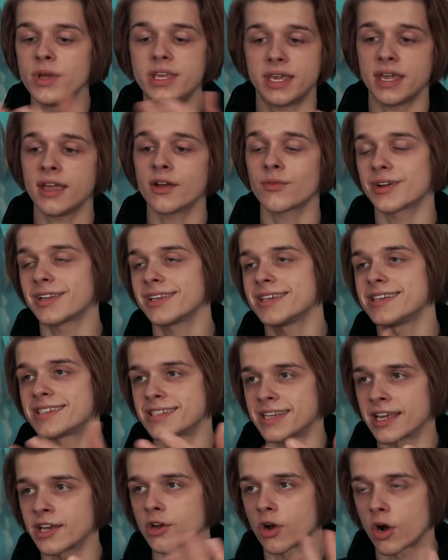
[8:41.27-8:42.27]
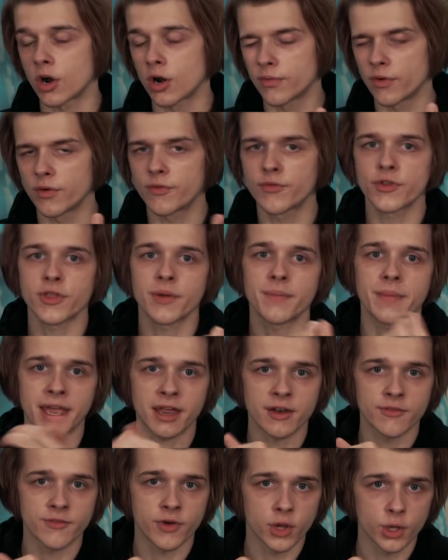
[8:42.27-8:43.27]
We can't really send Carnival for the
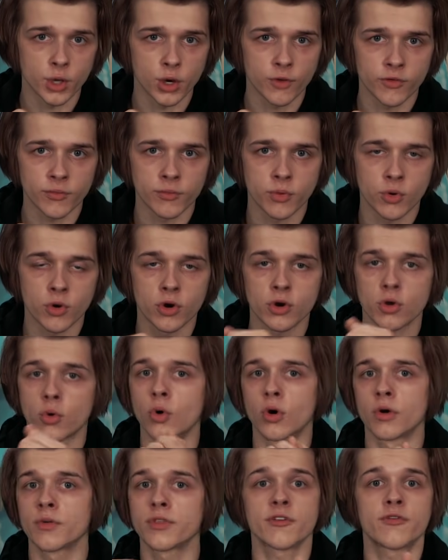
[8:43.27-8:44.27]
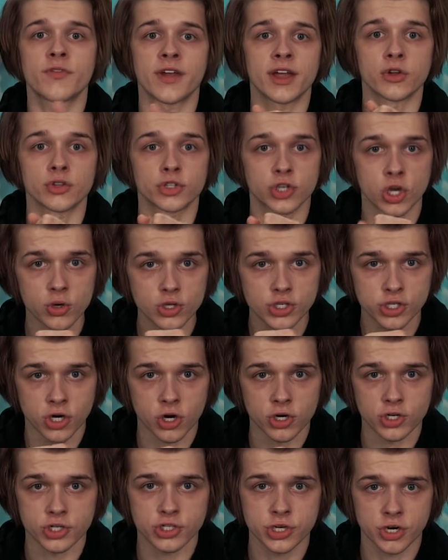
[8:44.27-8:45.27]
man falling overboard or the failed Coast
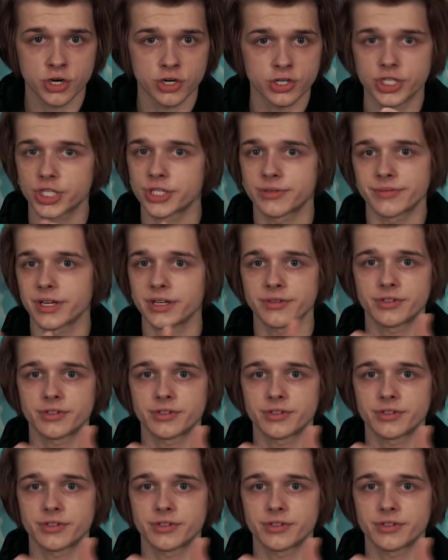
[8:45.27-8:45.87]
Guard search.